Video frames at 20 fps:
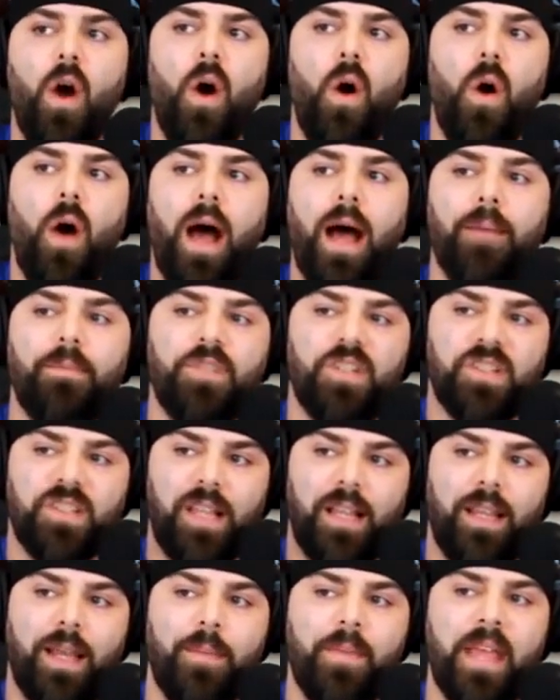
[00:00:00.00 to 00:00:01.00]

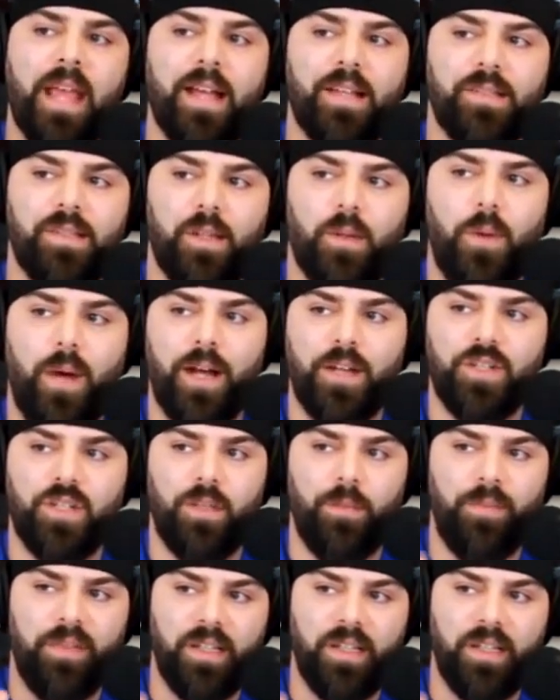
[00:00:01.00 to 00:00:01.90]
Let me ask the question.